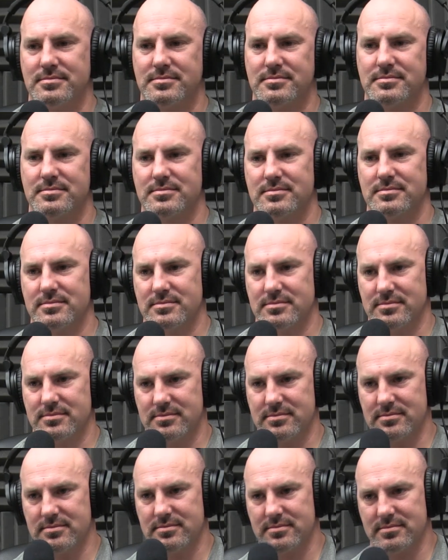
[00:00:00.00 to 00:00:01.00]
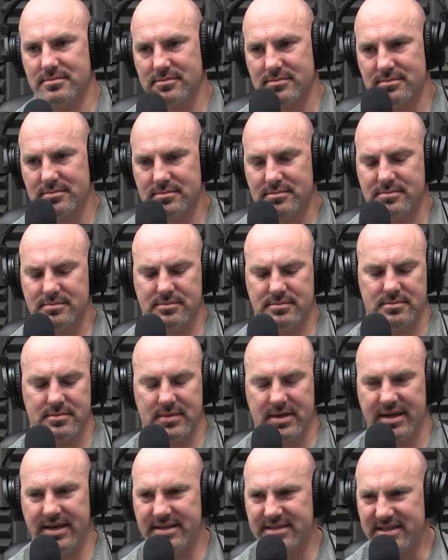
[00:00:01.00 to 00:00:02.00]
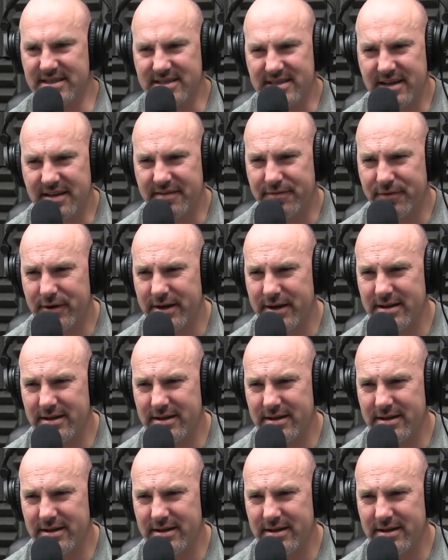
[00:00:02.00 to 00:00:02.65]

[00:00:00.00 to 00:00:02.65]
as a Republican, um, is it you, different?